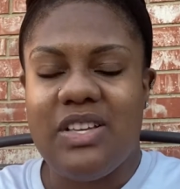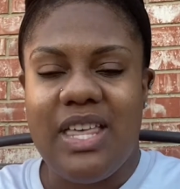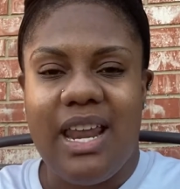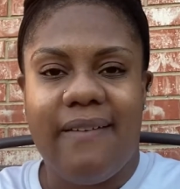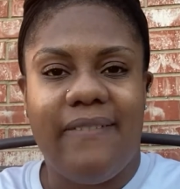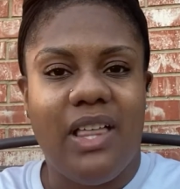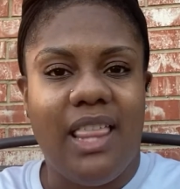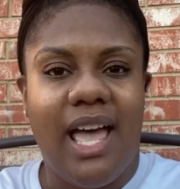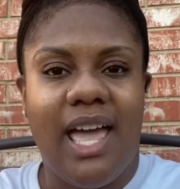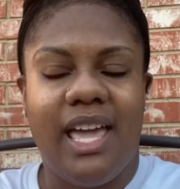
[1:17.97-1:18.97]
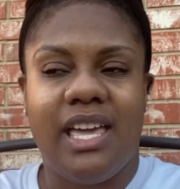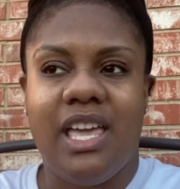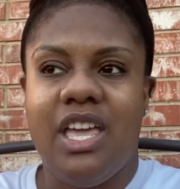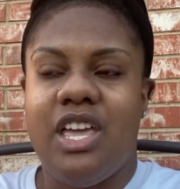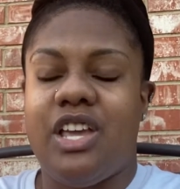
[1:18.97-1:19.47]
that I felt like,
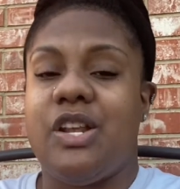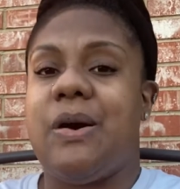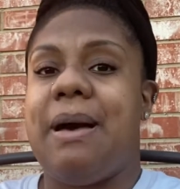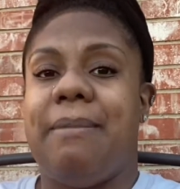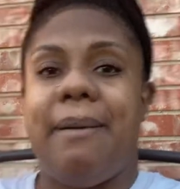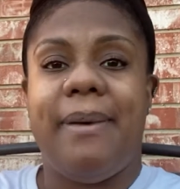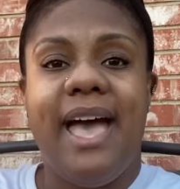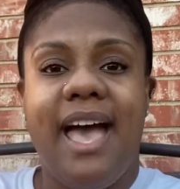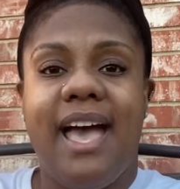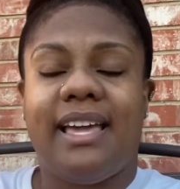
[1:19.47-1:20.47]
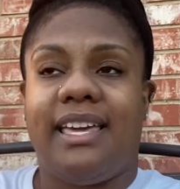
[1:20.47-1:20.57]
had my back.